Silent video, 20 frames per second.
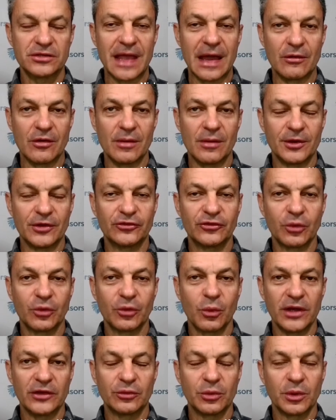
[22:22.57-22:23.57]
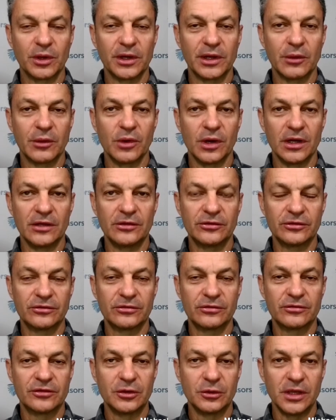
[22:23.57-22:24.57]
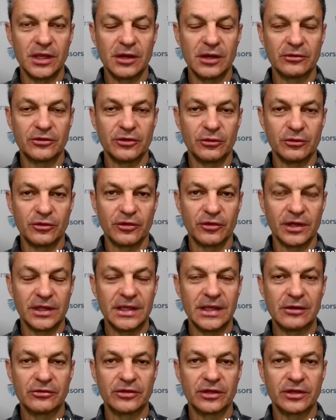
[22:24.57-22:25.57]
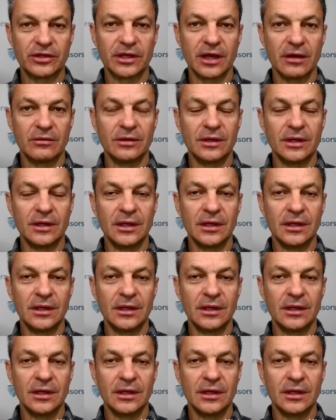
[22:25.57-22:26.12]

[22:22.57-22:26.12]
is now almost twice what it was two, three years ago.